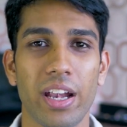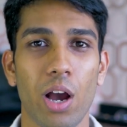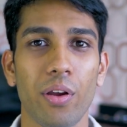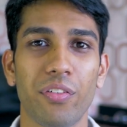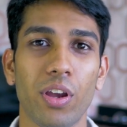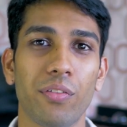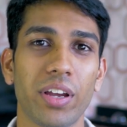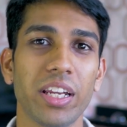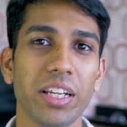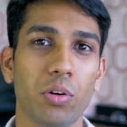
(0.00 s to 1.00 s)
Now, if you
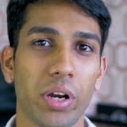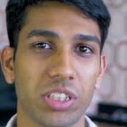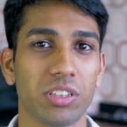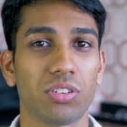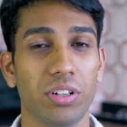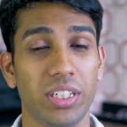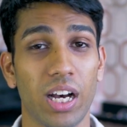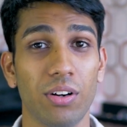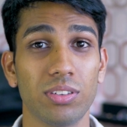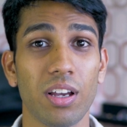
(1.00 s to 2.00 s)
have any questions or
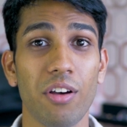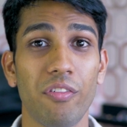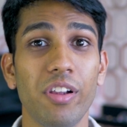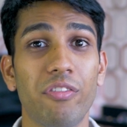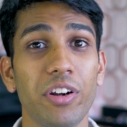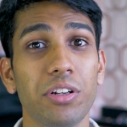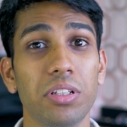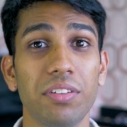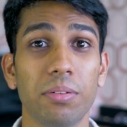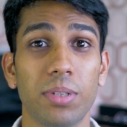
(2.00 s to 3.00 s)
doubts, feel free to
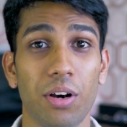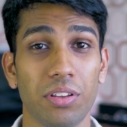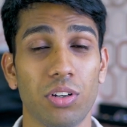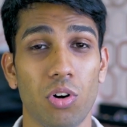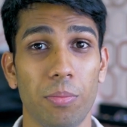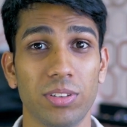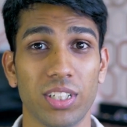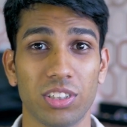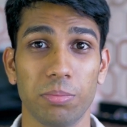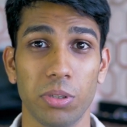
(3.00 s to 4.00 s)
leave them down in the comment
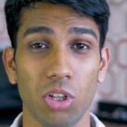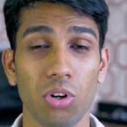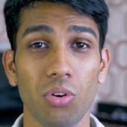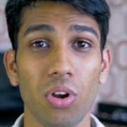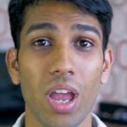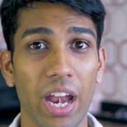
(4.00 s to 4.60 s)
section below.